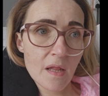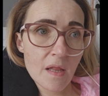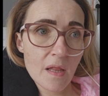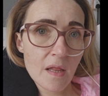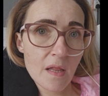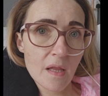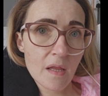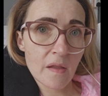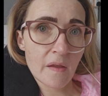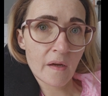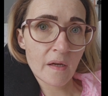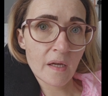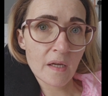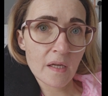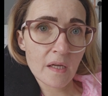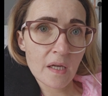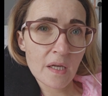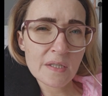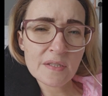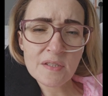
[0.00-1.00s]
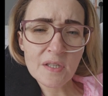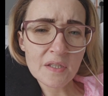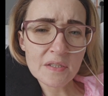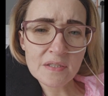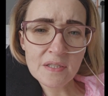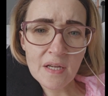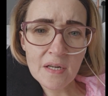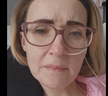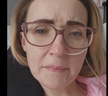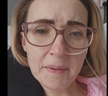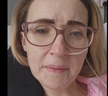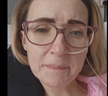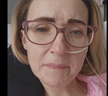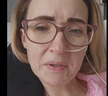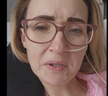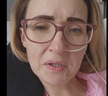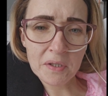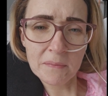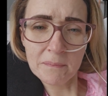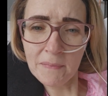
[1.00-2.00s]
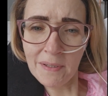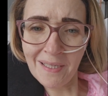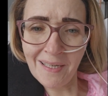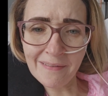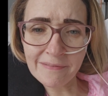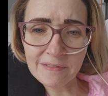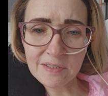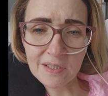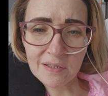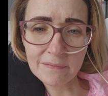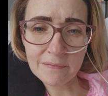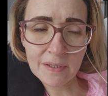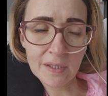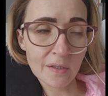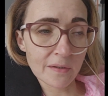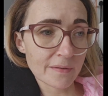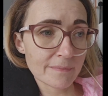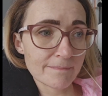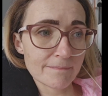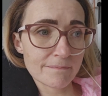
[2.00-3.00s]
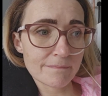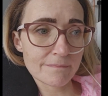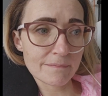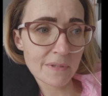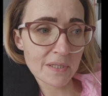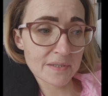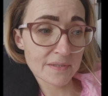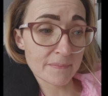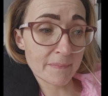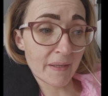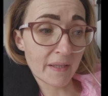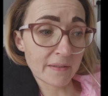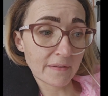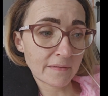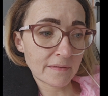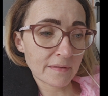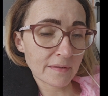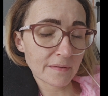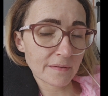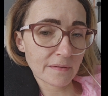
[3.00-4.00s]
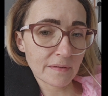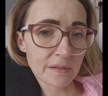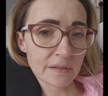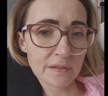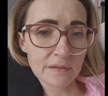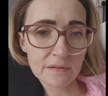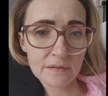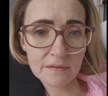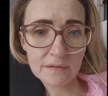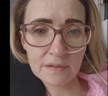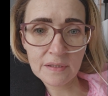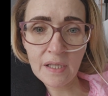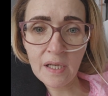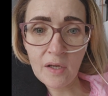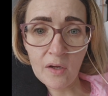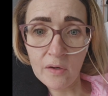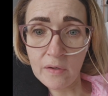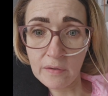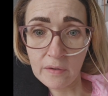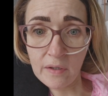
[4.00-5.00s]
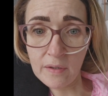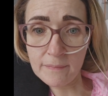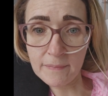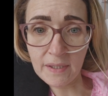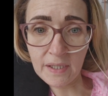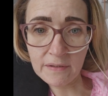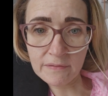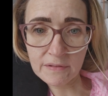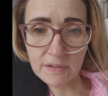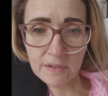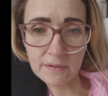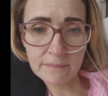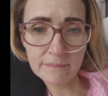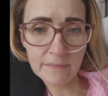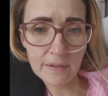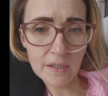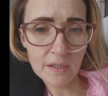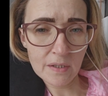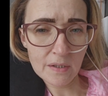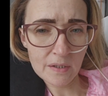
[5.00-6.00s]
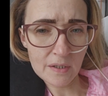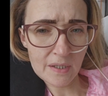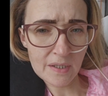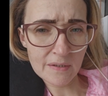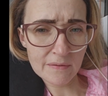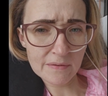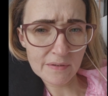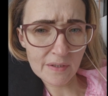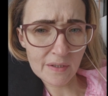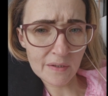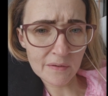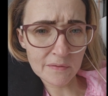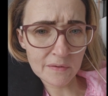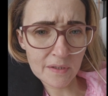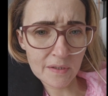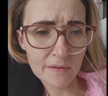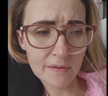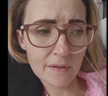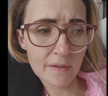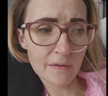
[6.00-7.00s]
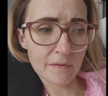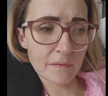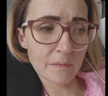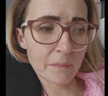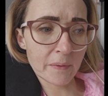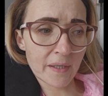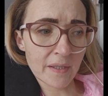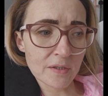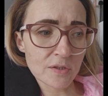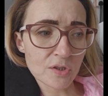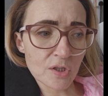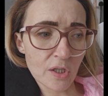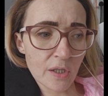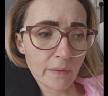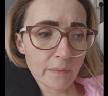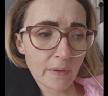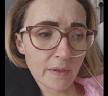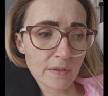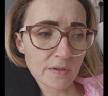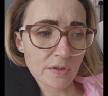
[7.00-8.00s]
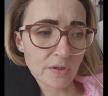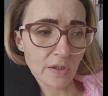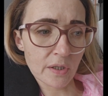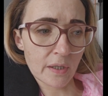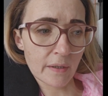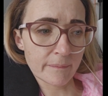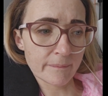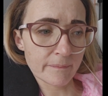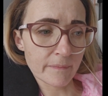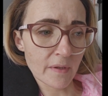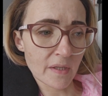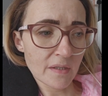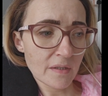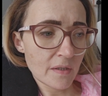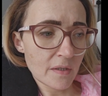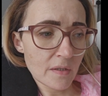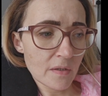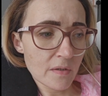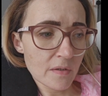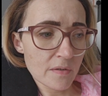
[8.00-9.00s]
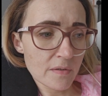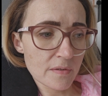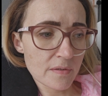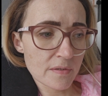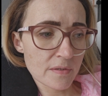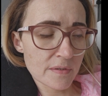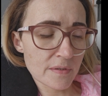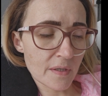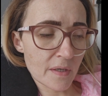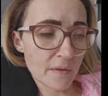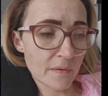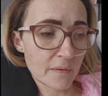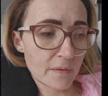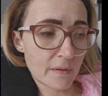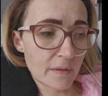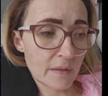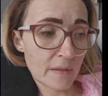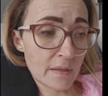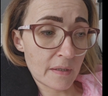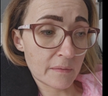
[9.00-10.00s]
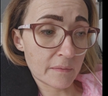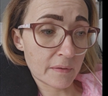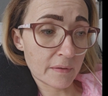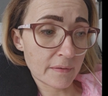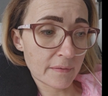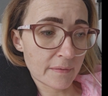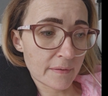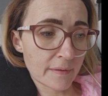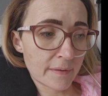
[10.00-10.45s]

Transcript: they he started saying about putting it in my left arm, and I explained that it can't go in my left arm. And he was like, oh, no, no, we can try, we can try. So, anyway, so